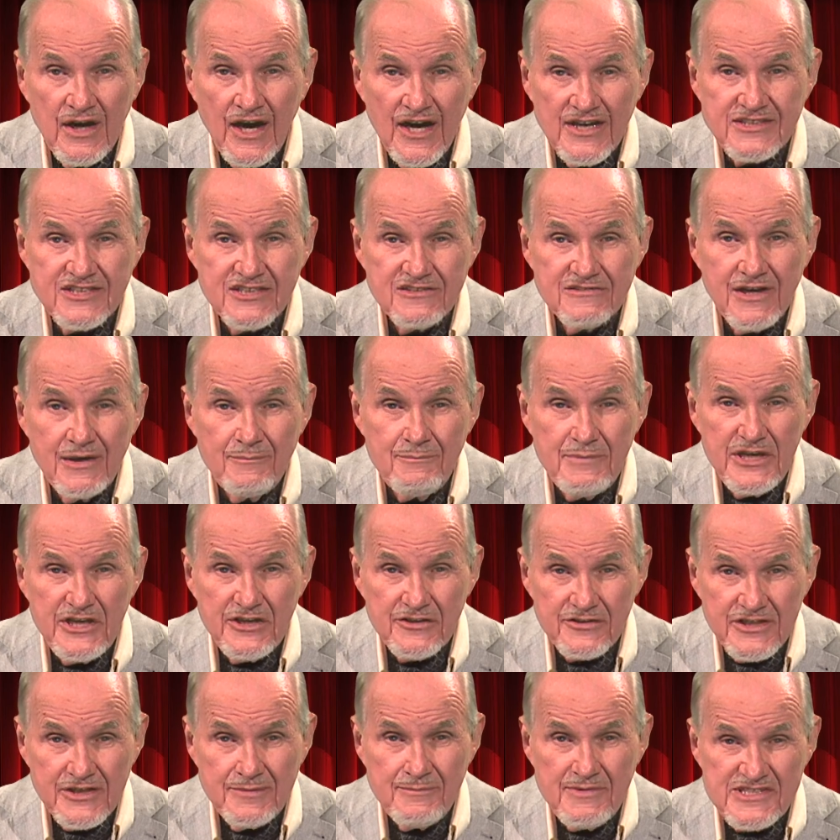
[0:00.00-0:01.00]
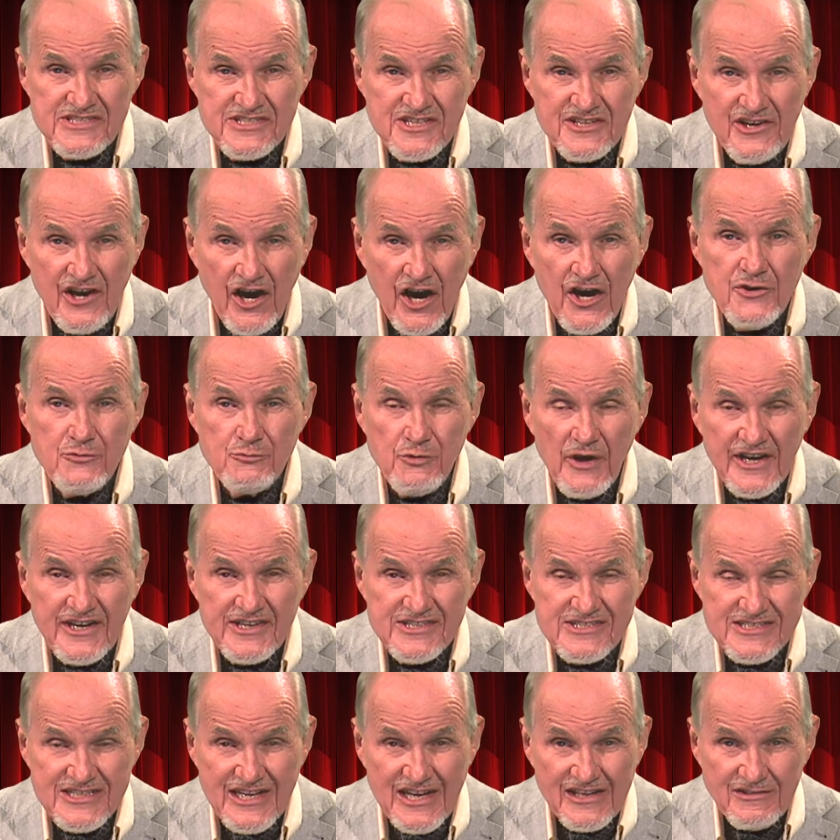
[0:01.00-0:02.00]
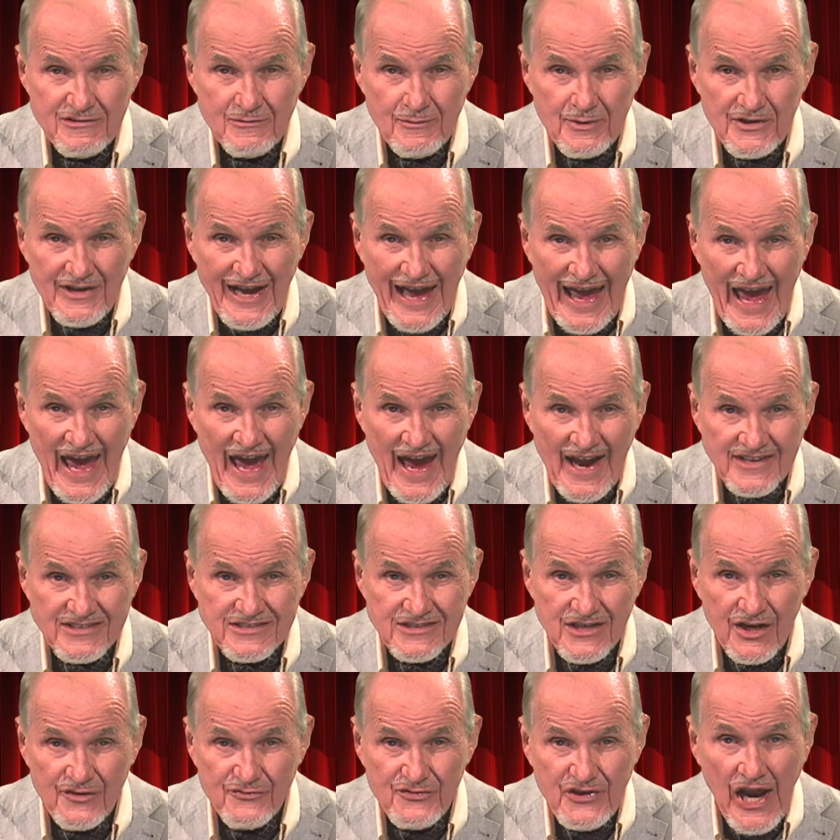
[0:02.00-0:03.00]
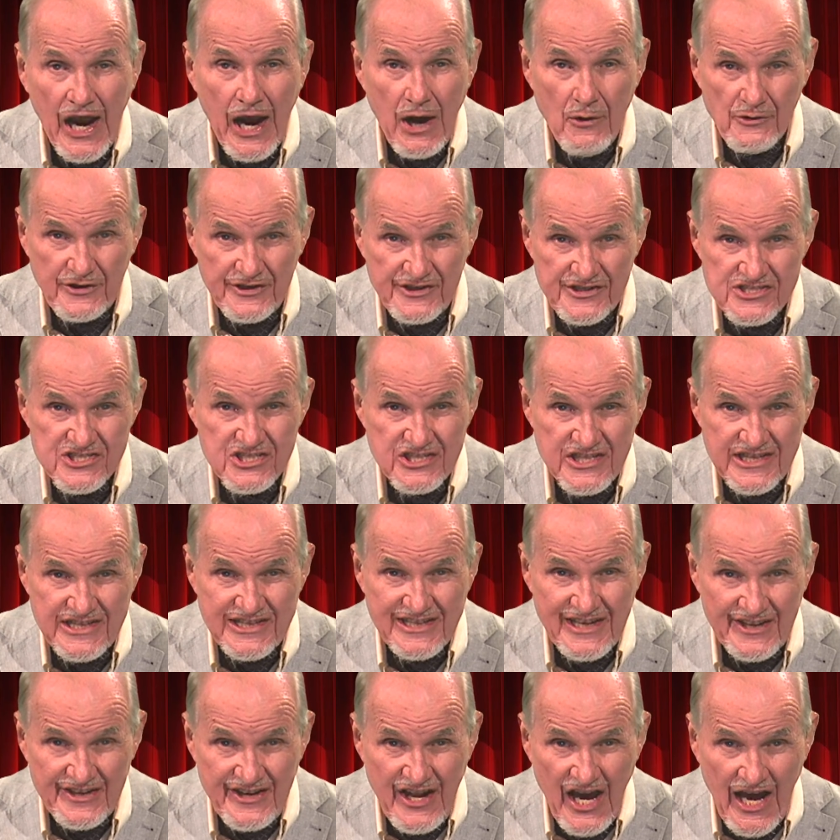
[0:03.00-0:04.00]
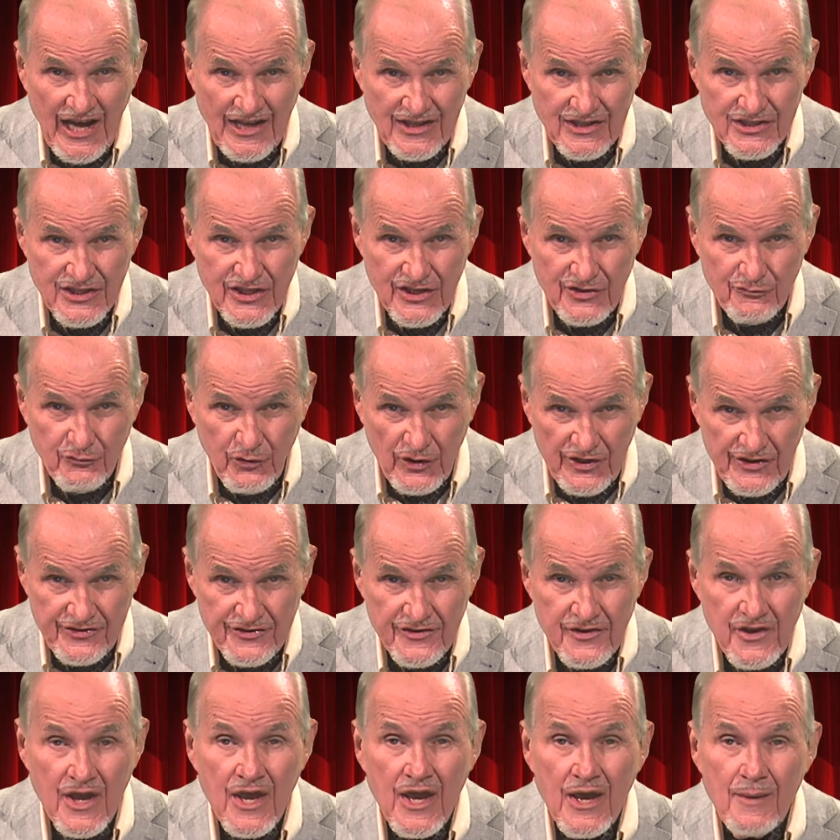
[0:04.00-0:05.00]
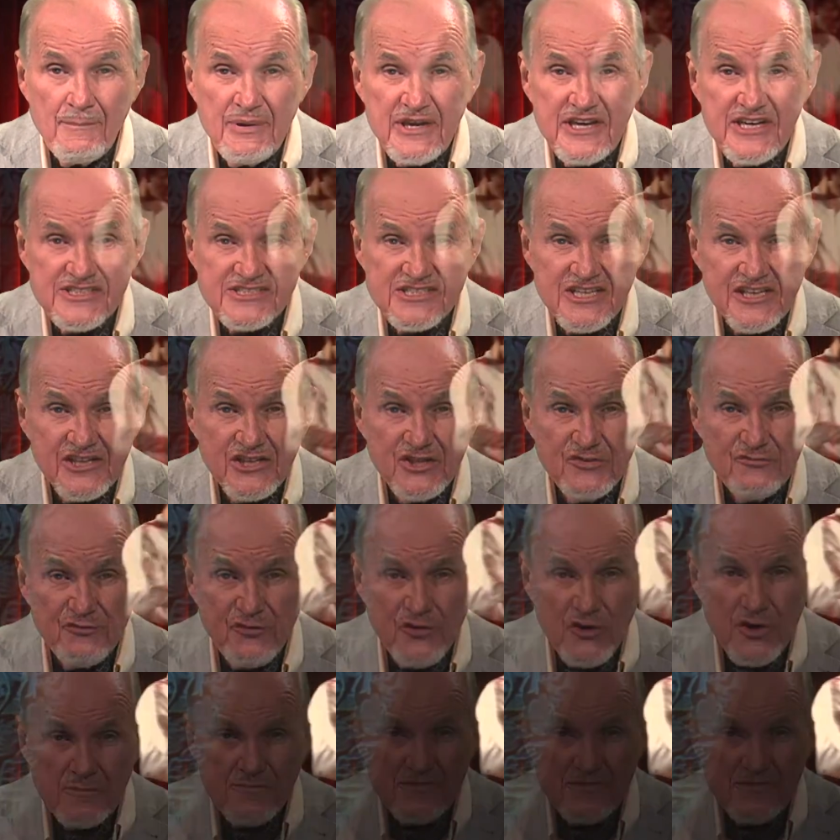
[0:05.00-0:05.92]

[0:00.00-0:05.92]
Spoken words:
until Amir commits an unreconcilable act of cowardice he cannot live with because it confirms